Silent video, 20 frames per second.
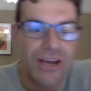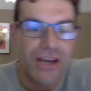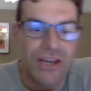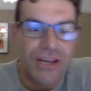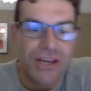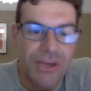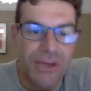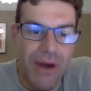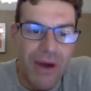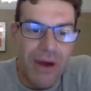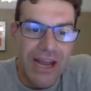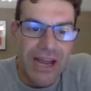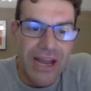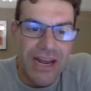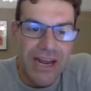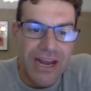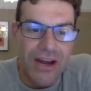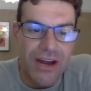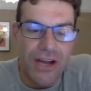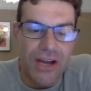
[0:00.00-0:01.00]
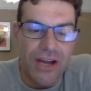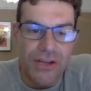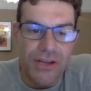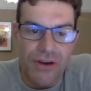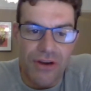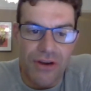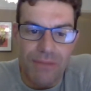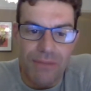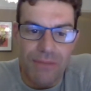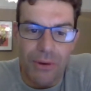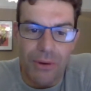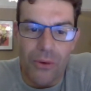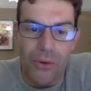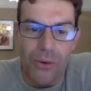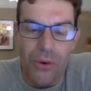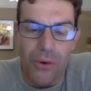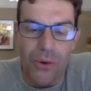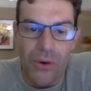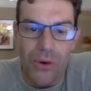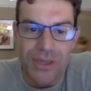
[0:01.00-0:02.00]
you are in Europe
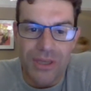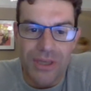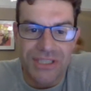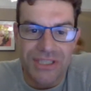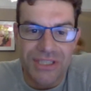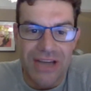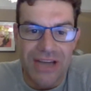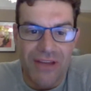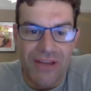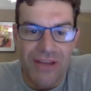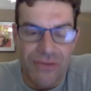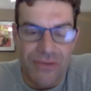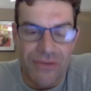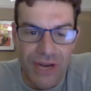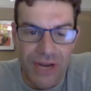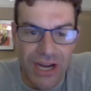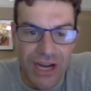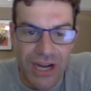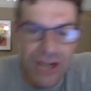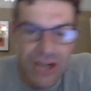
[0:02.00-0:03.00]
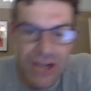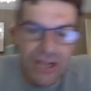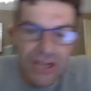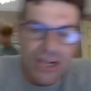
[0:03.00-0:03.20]
or South Africa.